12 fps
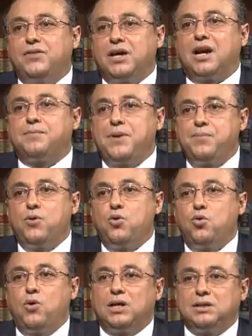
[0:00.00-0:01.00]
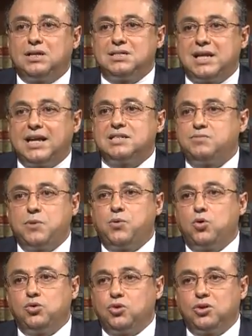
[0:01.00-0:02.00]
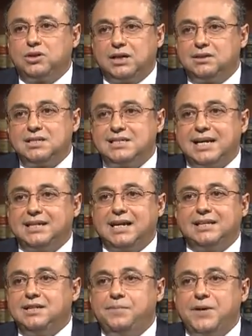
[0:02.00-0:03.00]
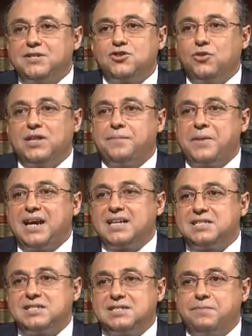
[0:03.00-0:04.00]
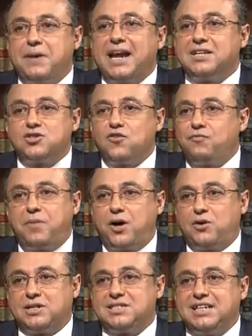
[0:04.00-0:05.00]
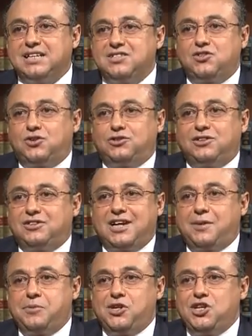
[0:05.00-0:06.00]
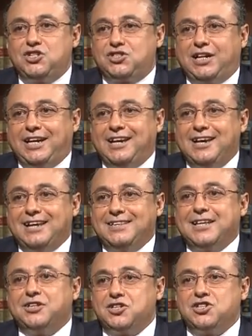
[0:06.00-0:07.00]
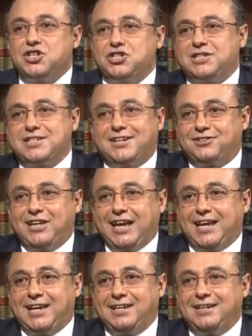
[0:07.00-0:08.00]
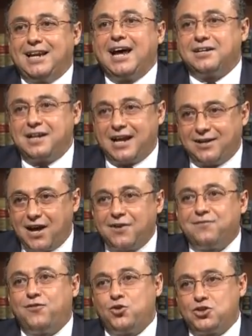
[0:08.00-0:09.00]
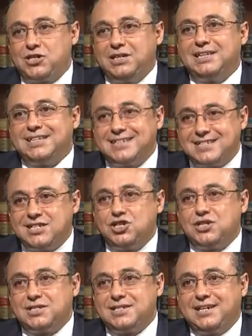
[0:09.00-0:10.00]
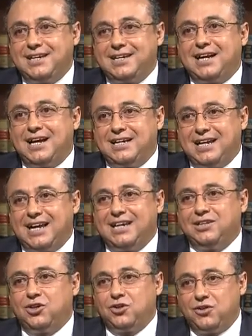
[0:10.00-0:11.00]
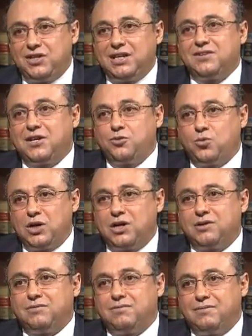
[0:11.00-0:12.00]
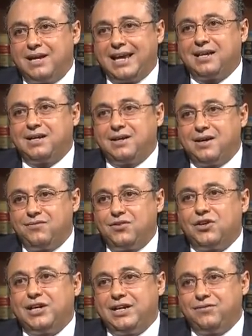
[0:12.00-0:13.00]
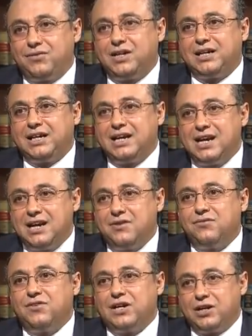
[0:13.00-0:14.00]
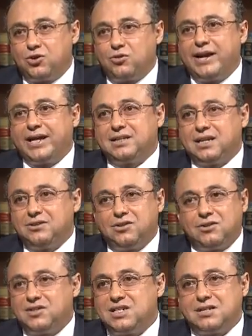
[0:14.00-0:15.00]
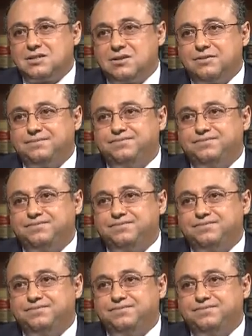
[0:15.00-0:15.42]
There are people who understand, people who do not understand, and depends on the balance of powers in certain time in history the decisions are taken. And unfortunately, the decisions here, I don't think they were like very, very, very correct. I don't think so.